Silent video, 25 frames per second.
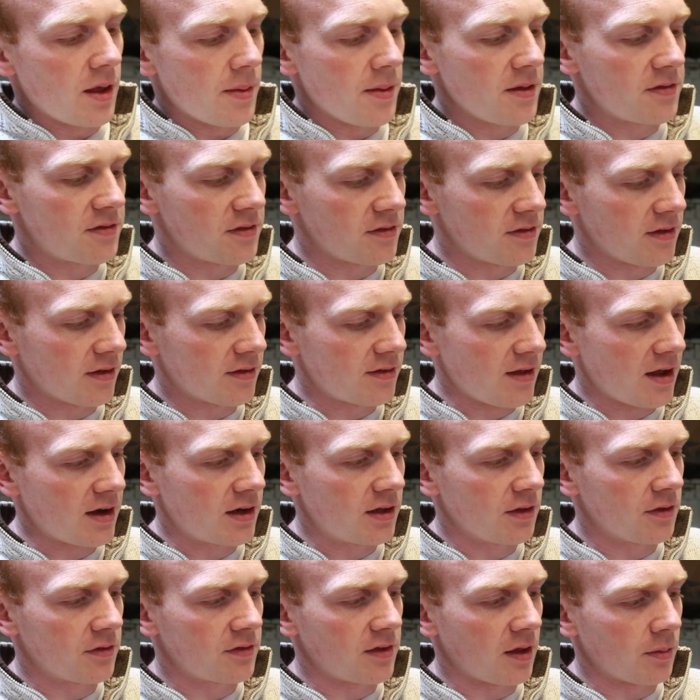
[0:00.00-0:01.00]
And this is
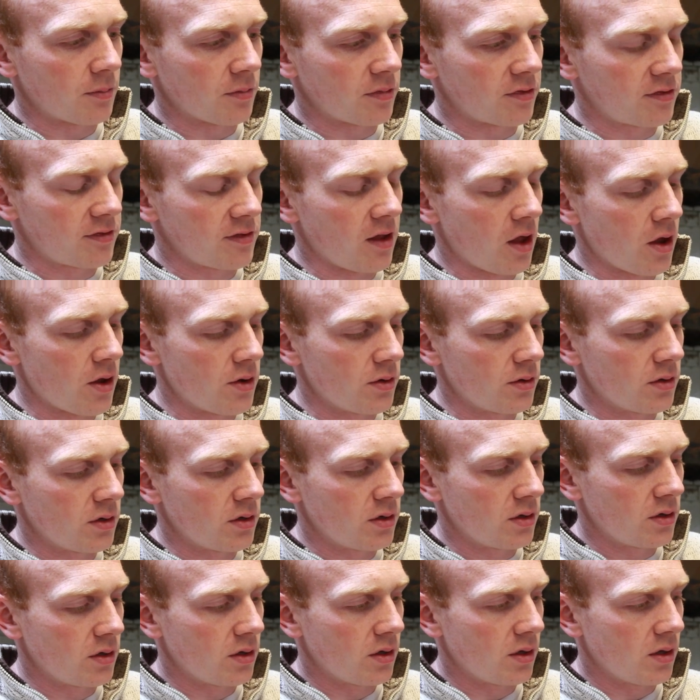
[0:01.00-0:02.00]
exactly the same stone,
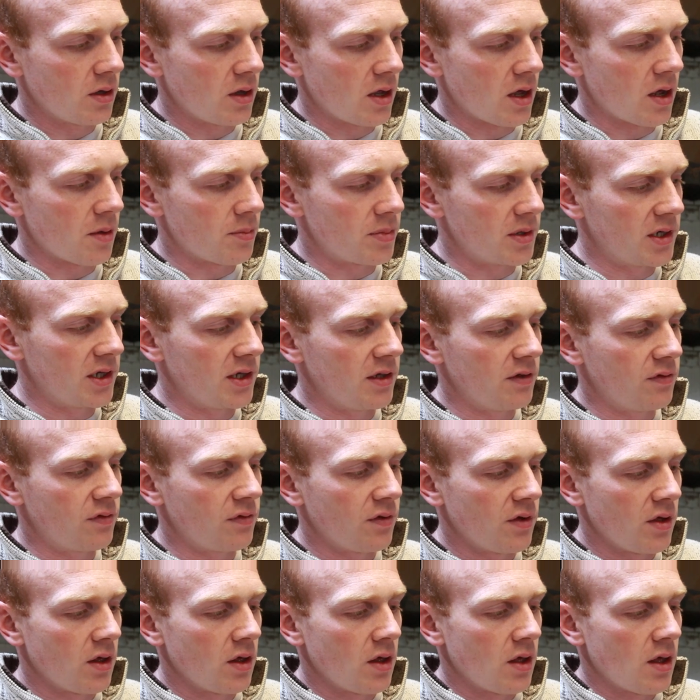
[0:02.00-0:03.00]
I
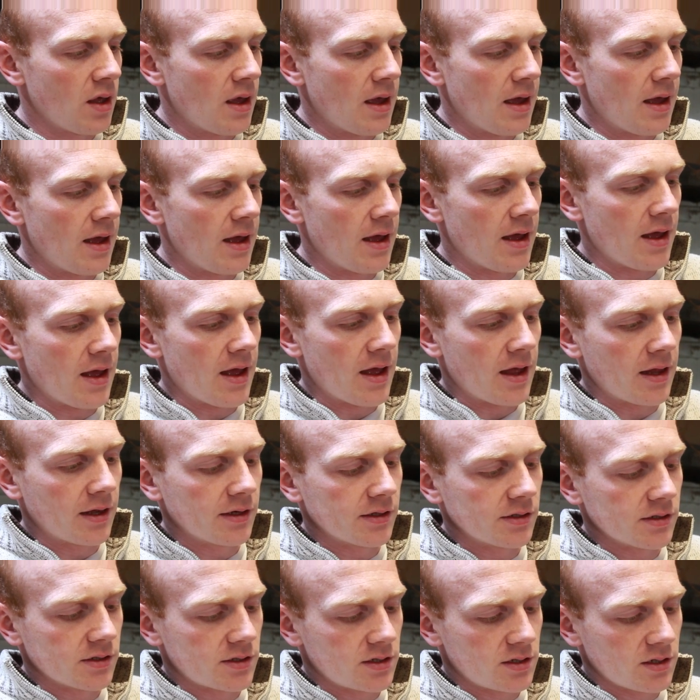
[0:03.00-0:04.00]
believe.
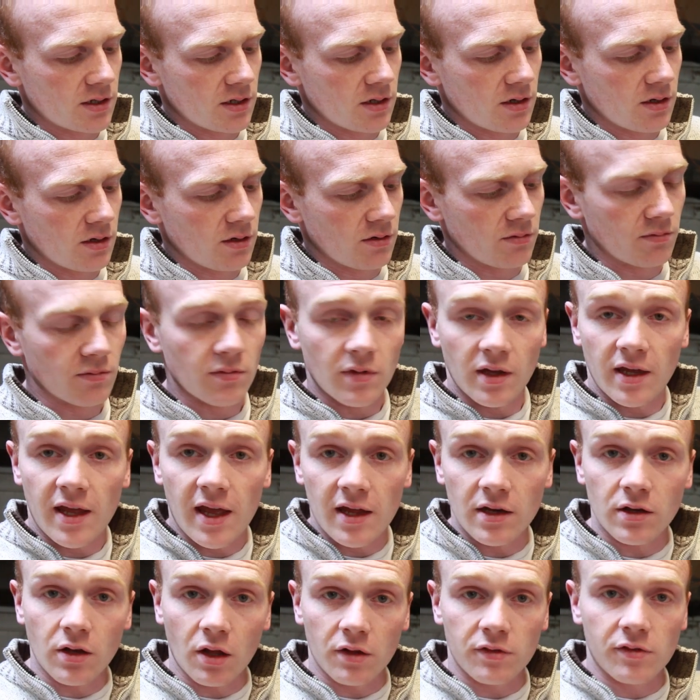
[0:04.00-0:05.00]
And
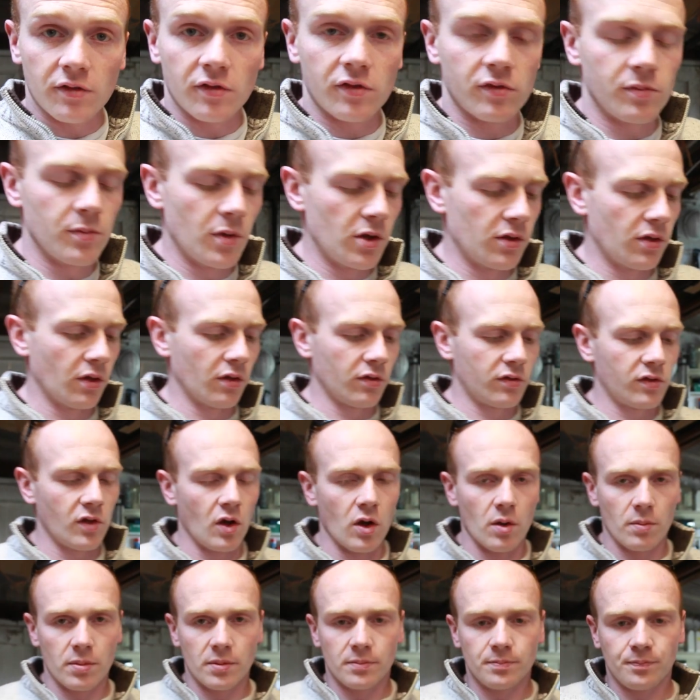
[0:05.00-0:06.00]
again, nice and smooth on
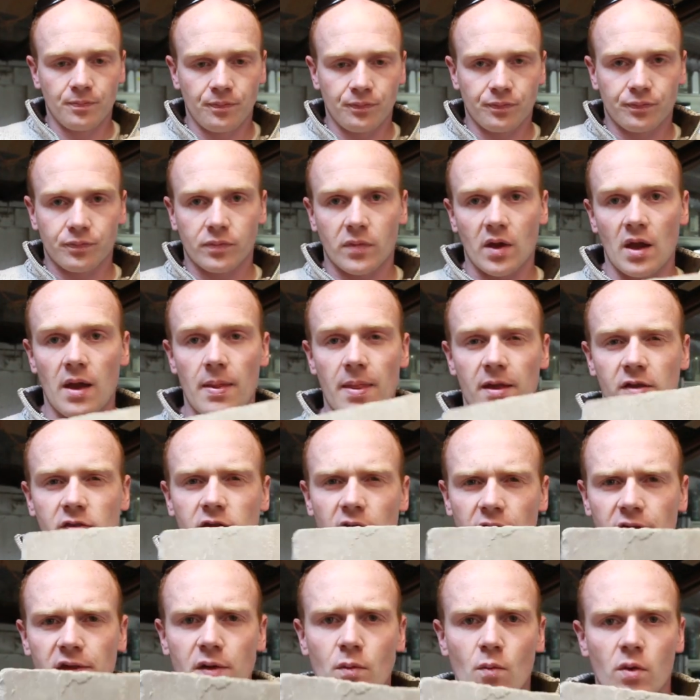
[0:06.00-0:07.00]
top. And
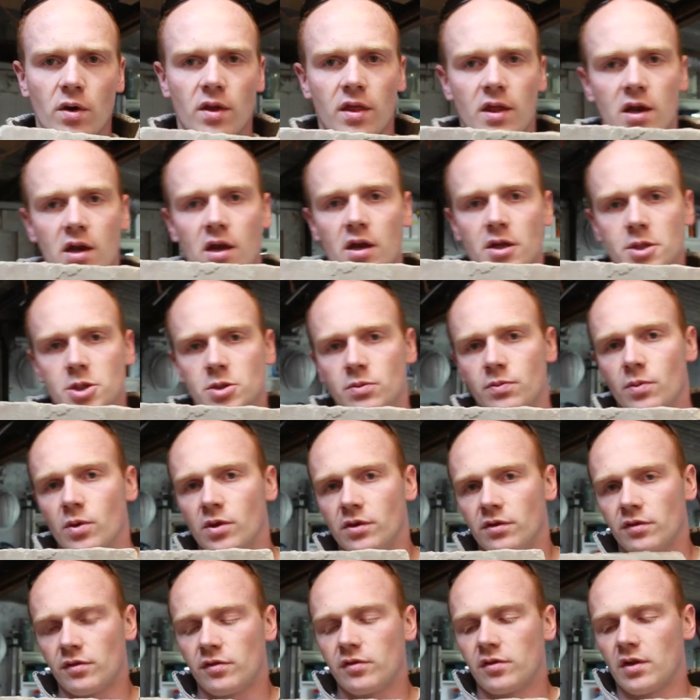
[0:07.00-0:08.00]
that's, I think, one of the larger
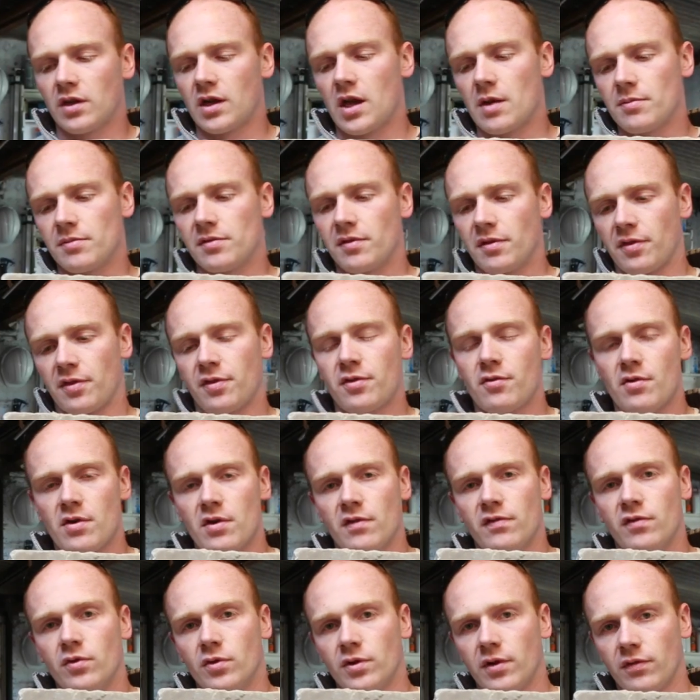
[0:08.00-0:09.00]
ones. It comes in three
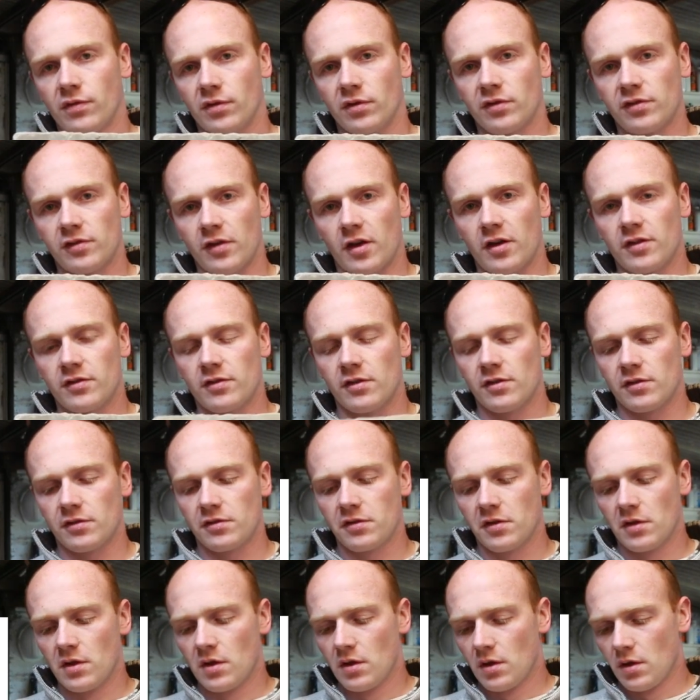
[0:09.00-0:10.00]
or four different
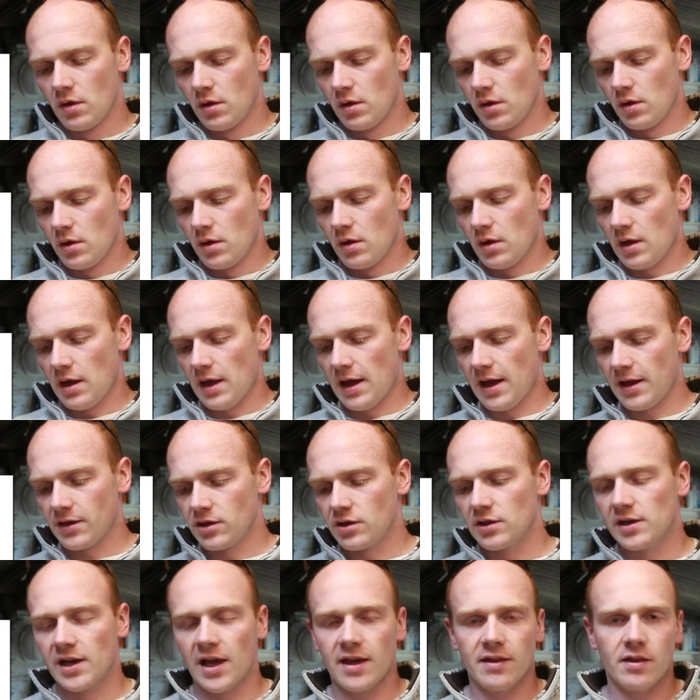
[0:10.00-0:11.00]
sizes,
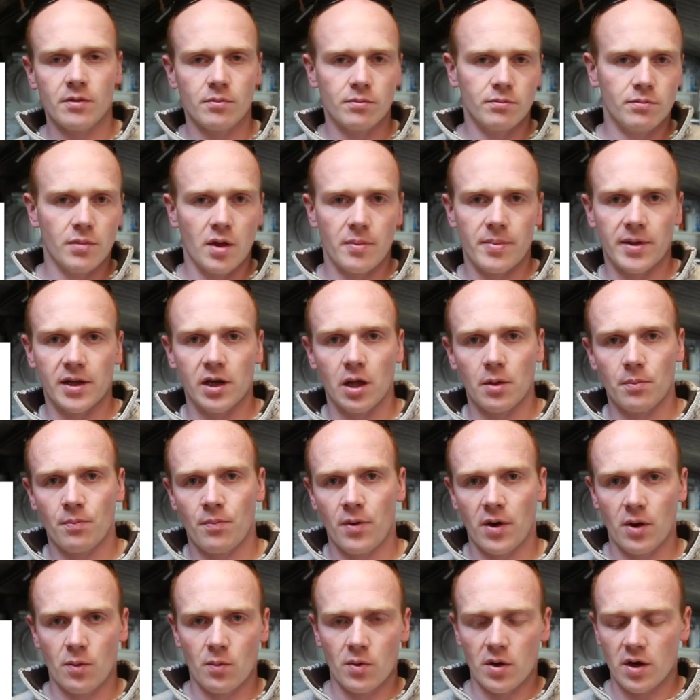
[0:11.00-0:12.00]
and you lay them a bit like
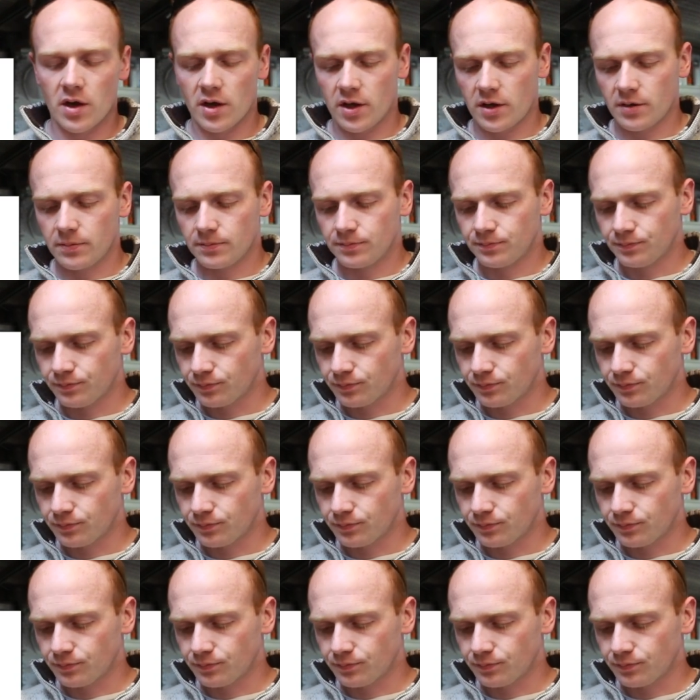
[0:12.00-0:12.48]
brickwork